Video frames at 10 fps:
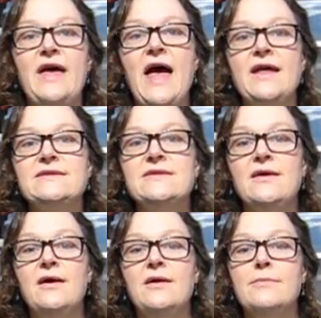that
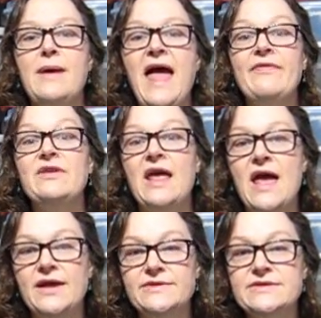at the
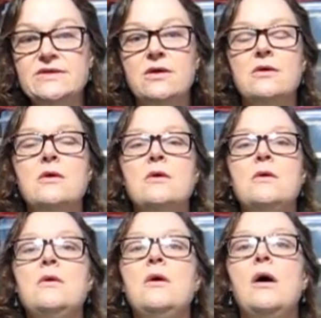end
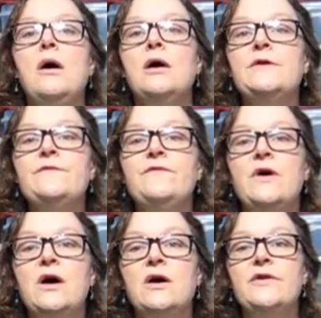of
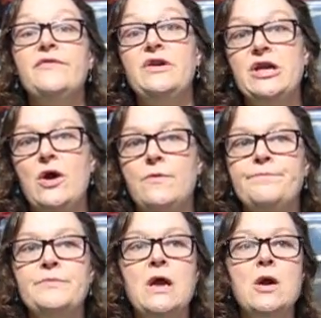the video.
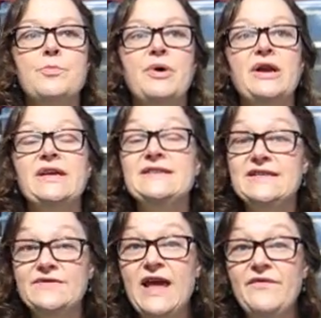But it
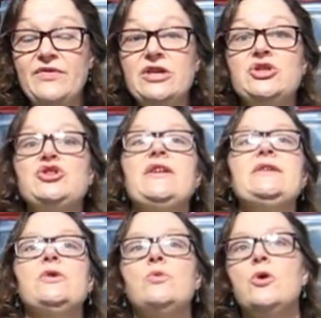did get finished. I
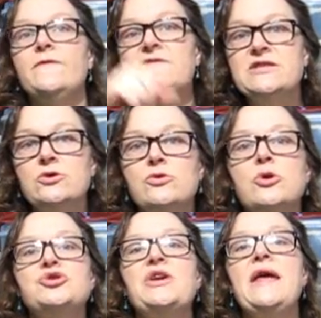did a row of single
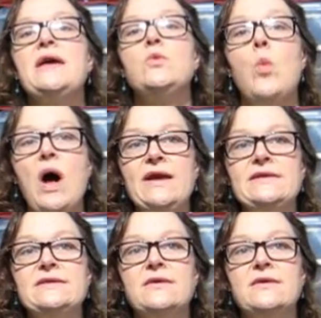crochet in white.